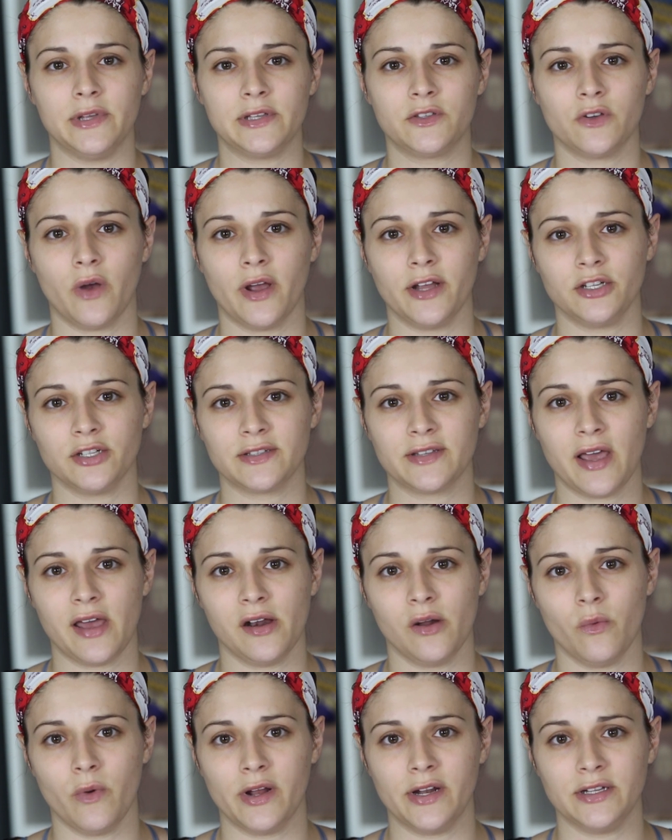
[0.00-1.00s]
So I just kind
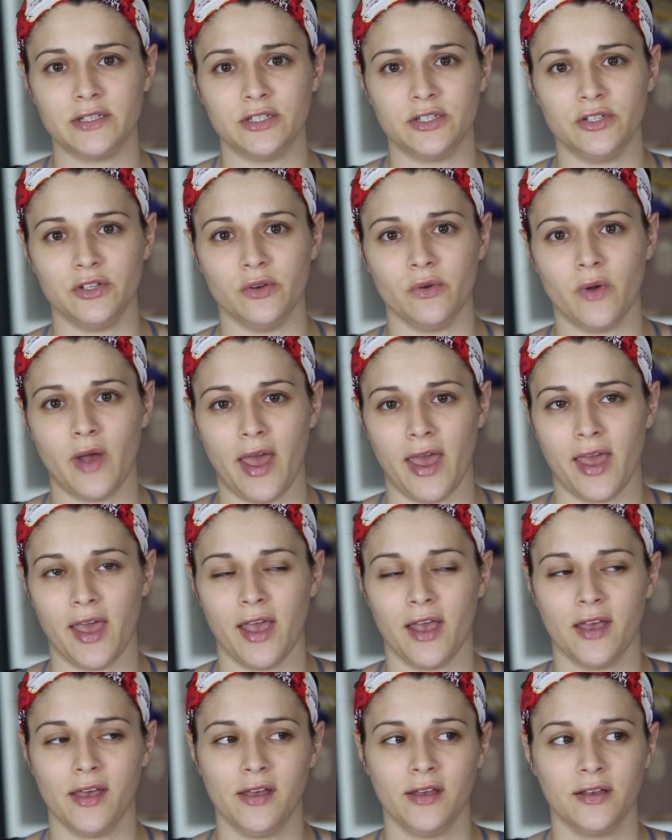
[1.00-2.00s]
of wanted to do
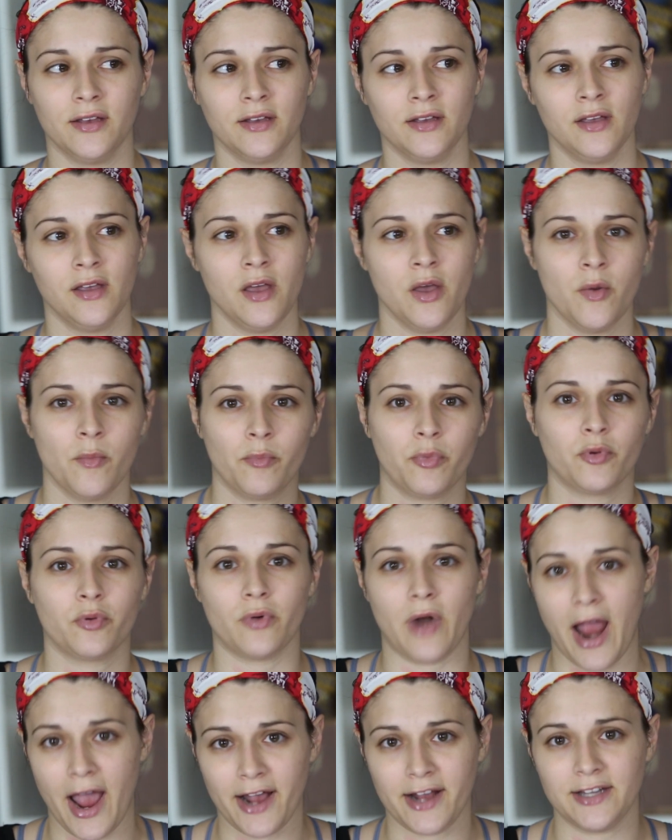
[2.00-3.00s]
a
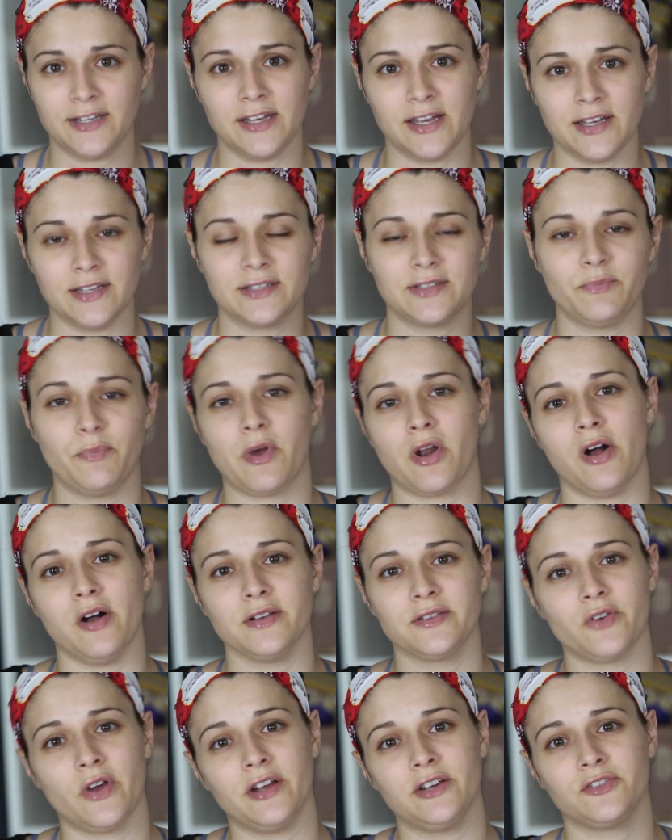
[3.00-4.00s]
practice, but
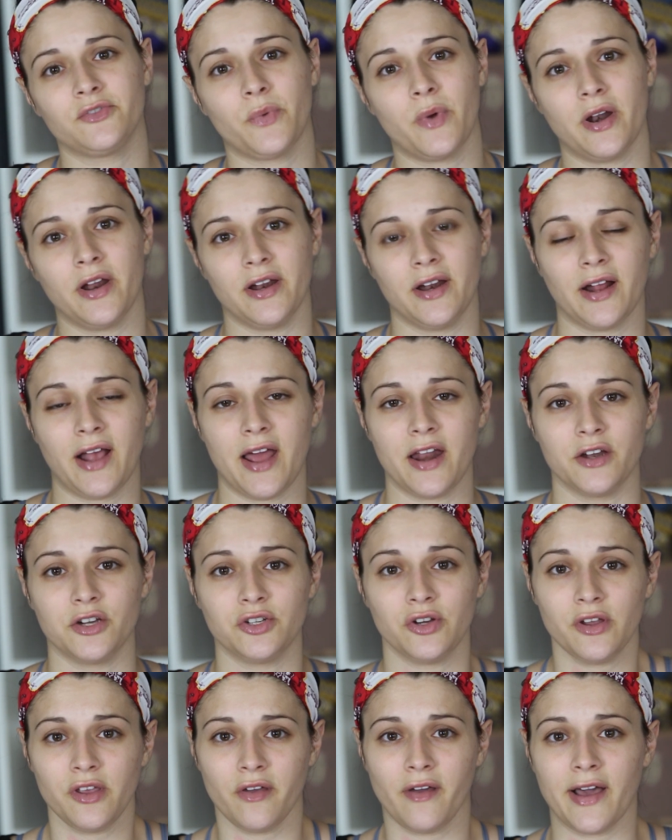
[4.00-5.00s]
also I just wanted to kind of
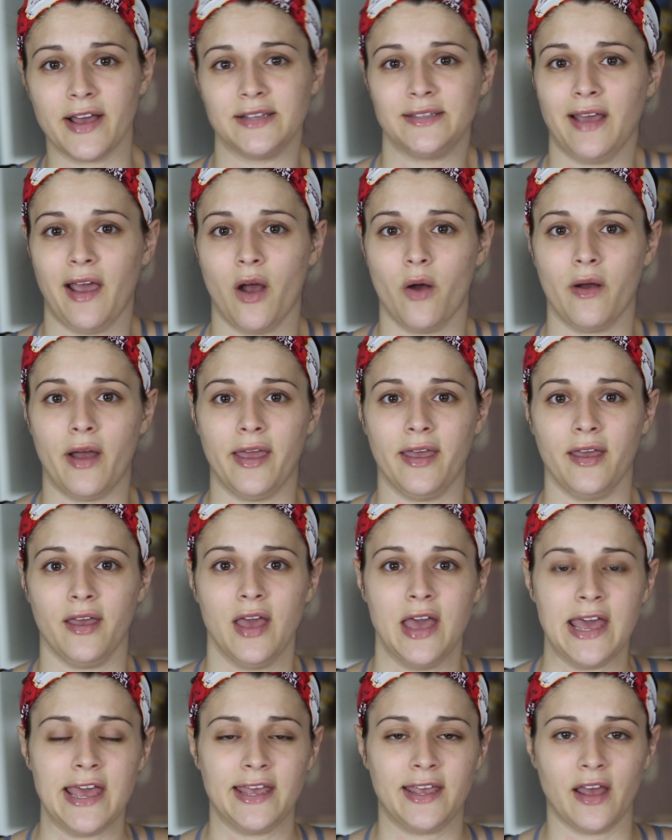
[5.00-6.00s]
show you guys how I
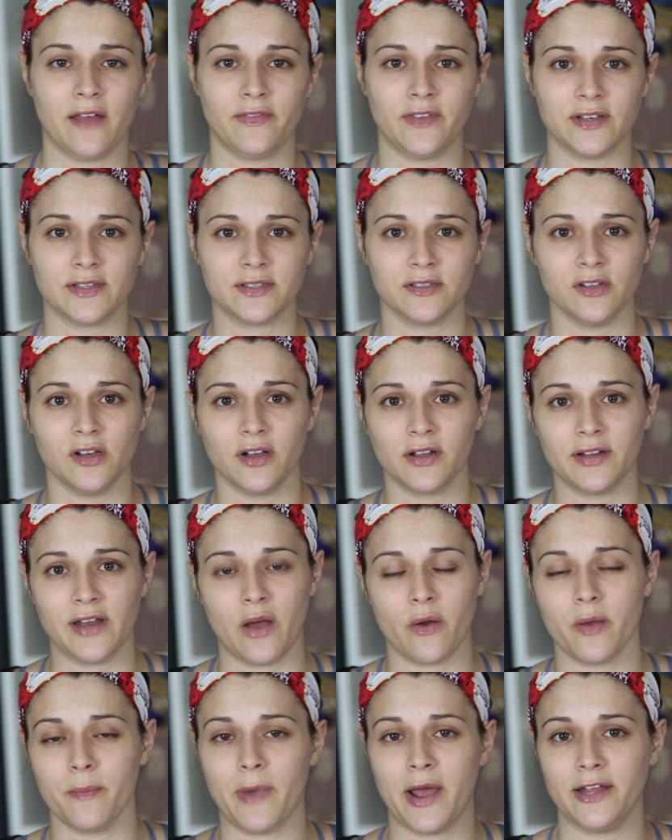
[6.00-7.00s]
get this look.
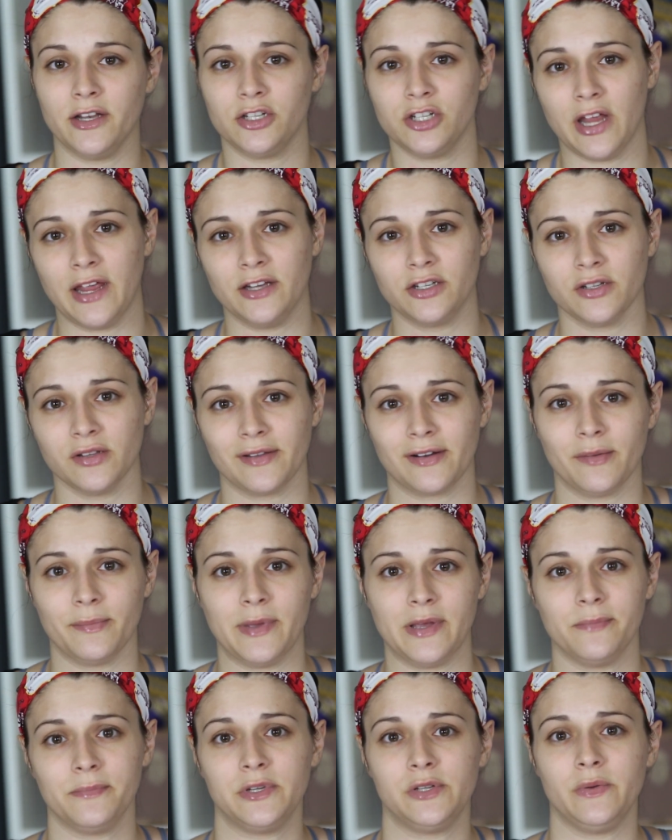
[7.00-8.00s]
Now it might change a little
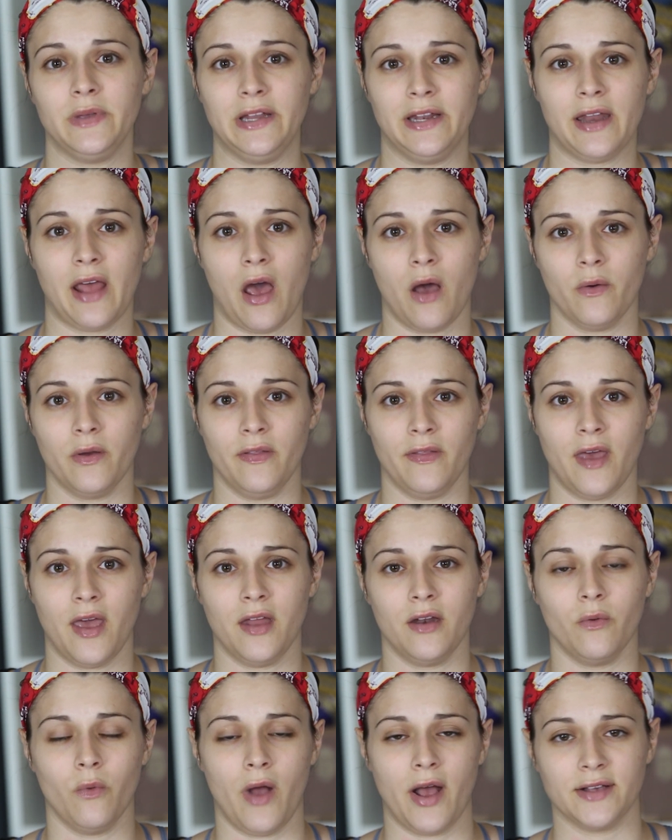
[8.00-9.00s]
bit between now and
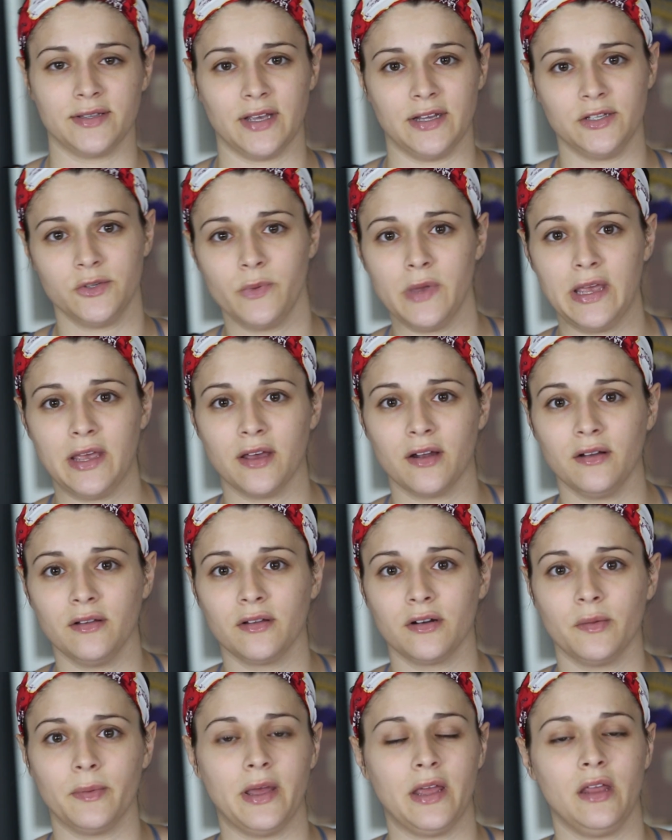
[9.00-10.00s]
then as I tweak it a
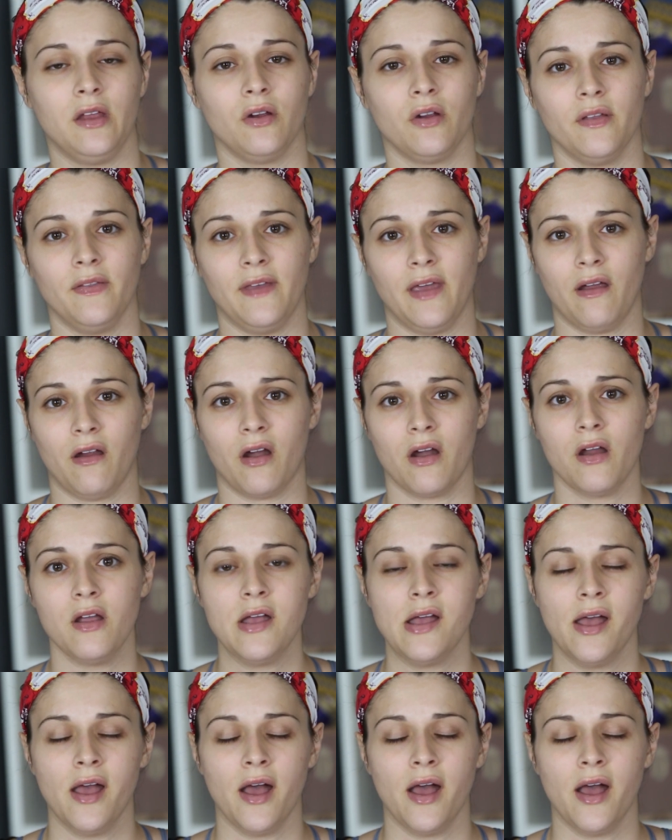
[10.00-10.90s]
little bit here and there,